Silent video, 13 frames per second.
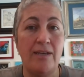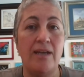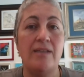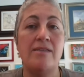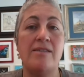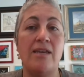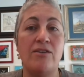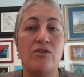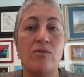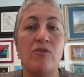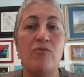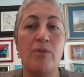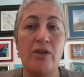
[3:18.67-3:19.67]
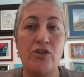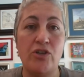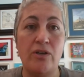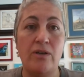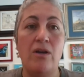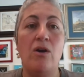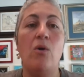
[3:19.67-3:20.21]
and center of
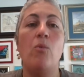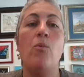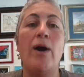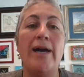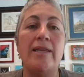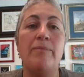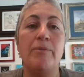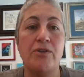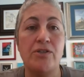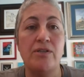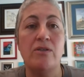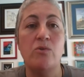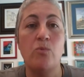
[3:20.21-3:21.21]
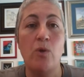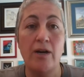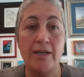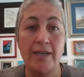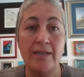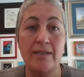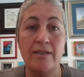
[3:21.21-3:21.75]
pressure while a person is
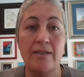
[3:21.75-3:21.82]
walking.